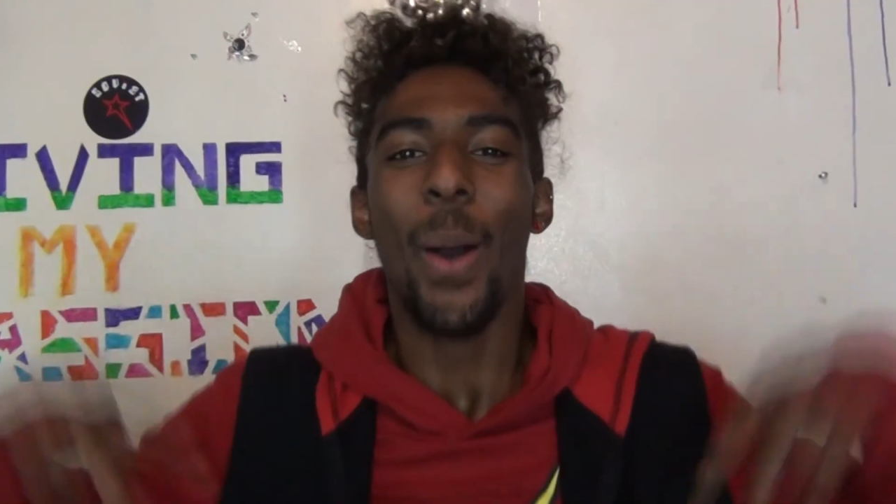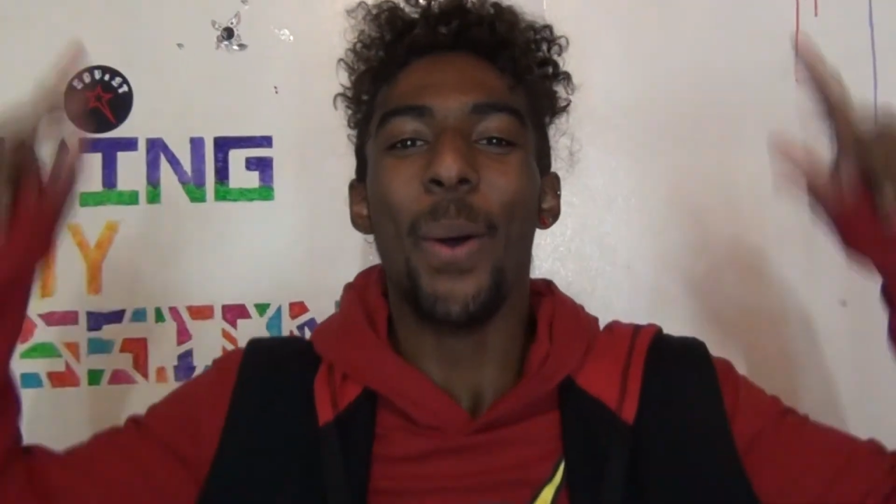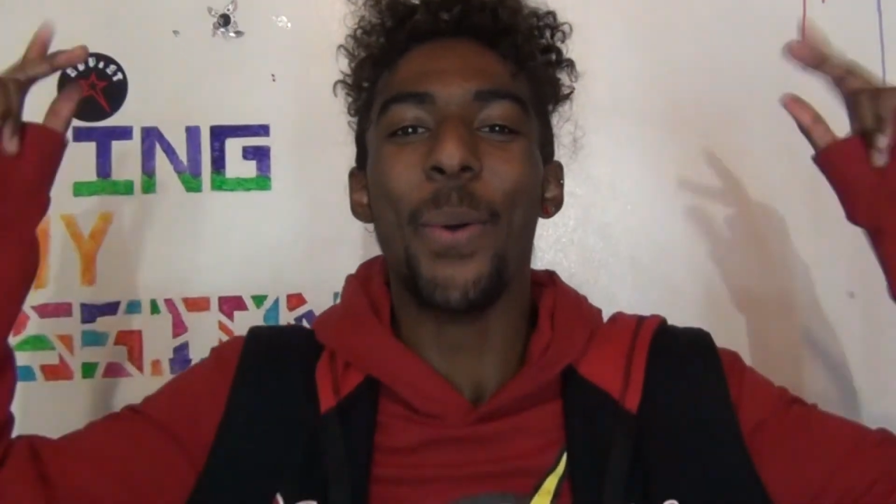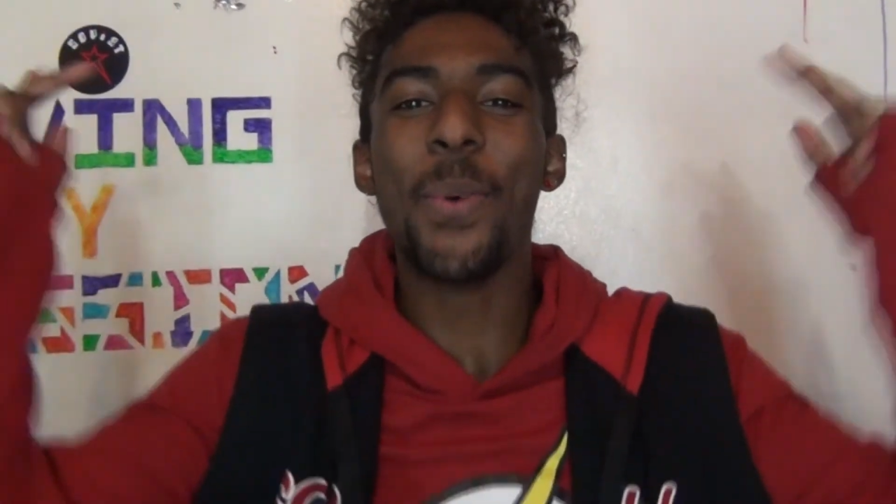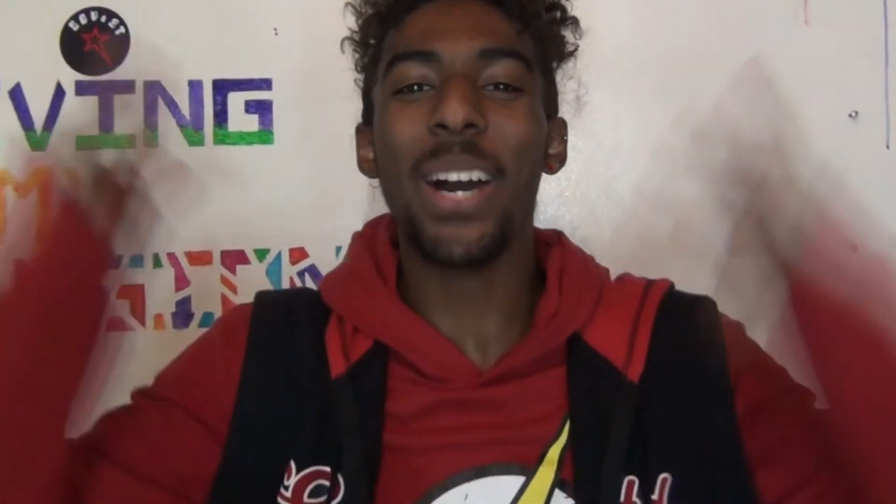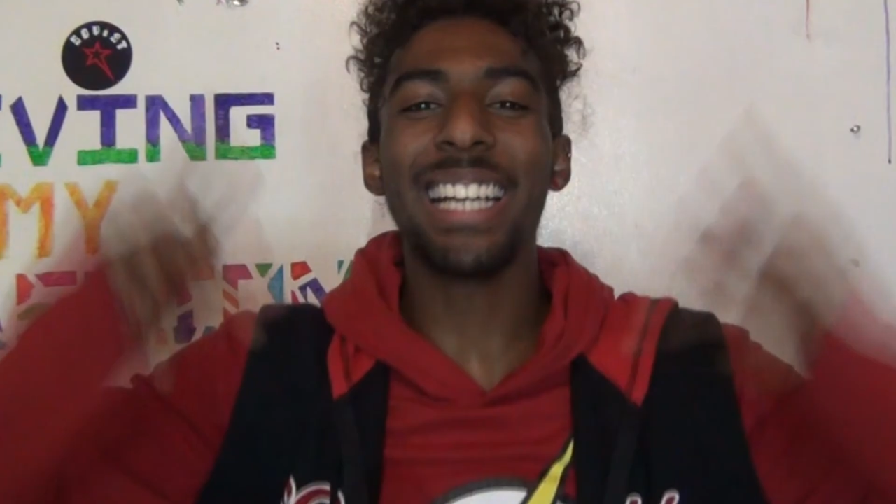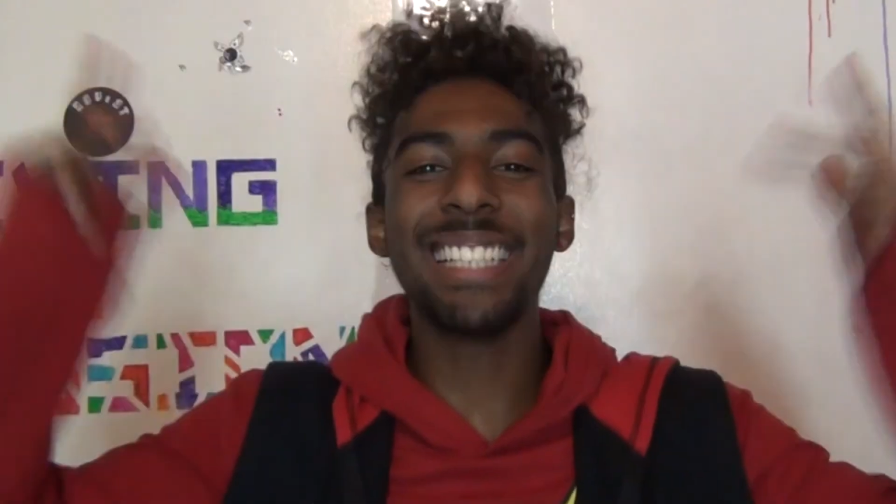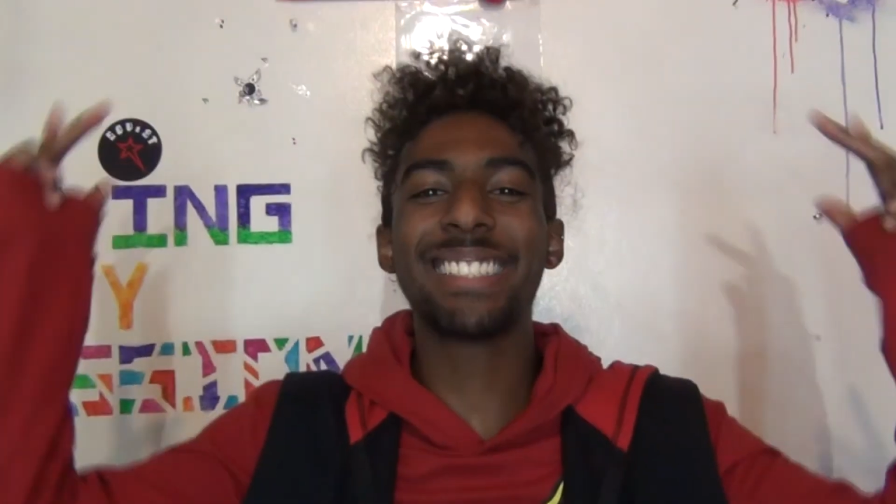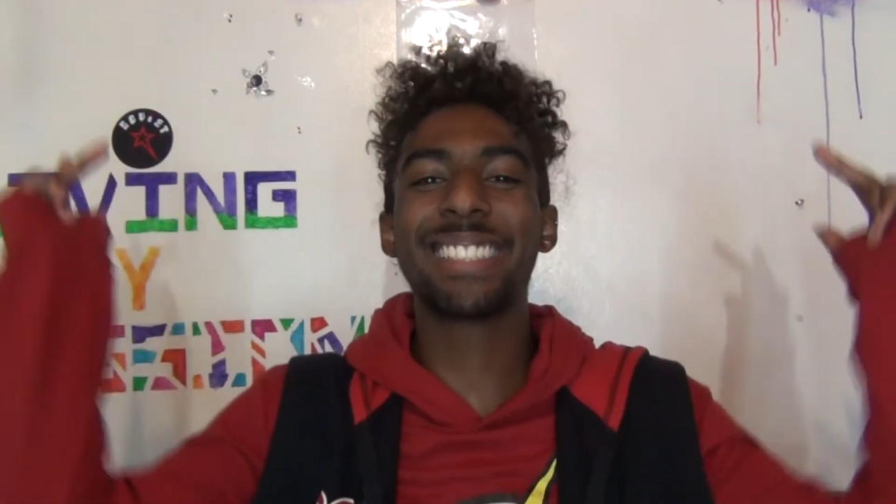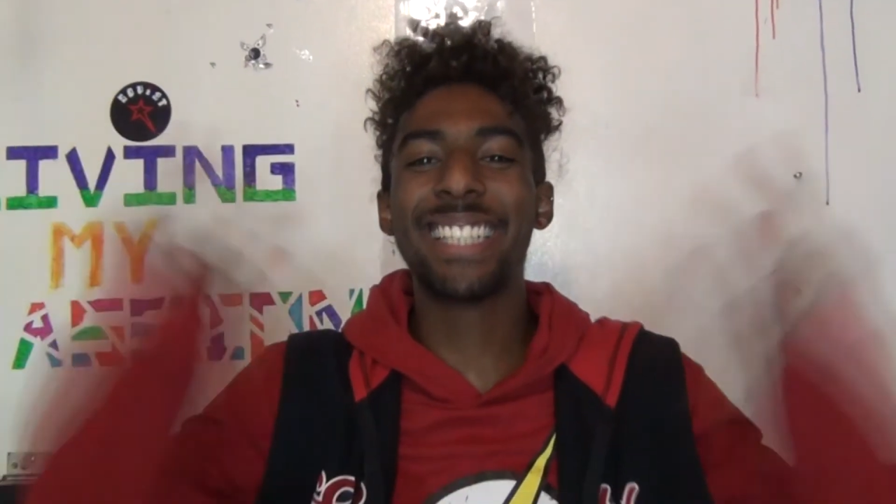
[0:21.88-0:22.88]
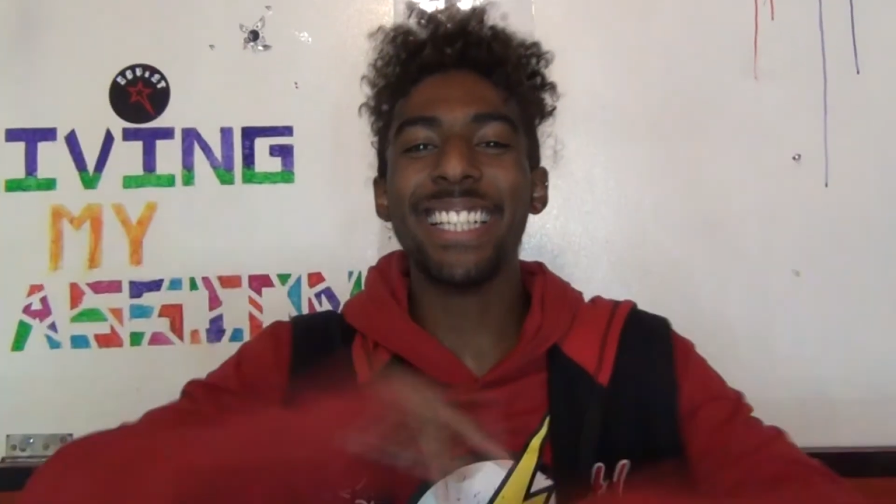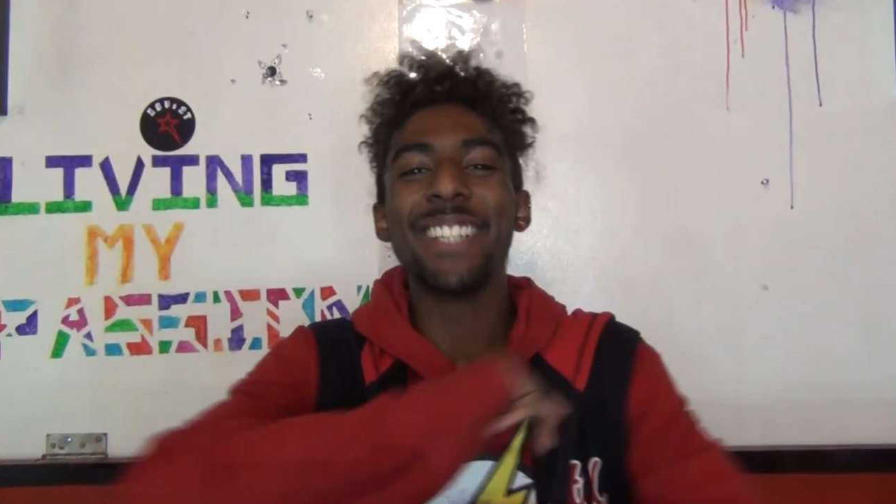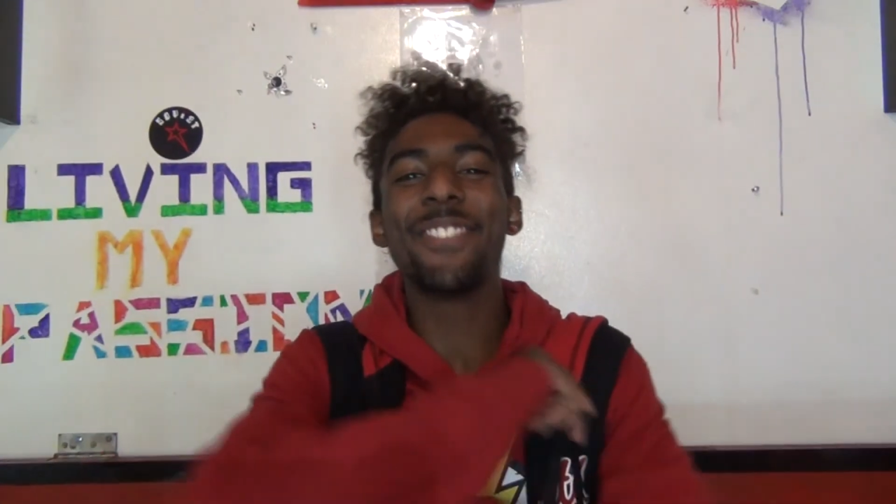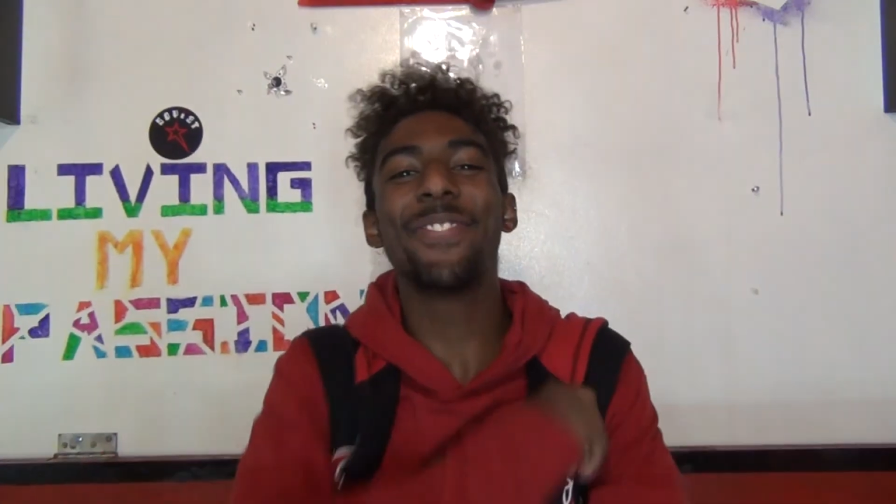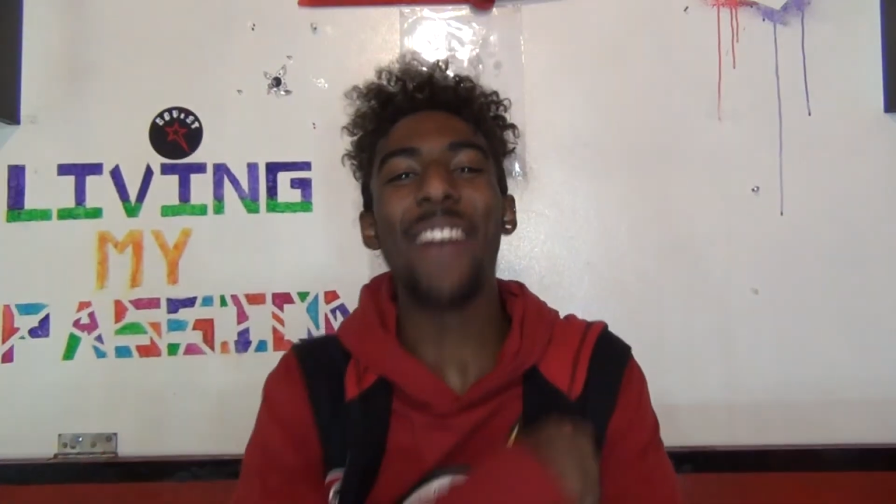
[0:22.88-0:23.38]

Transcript: What is good,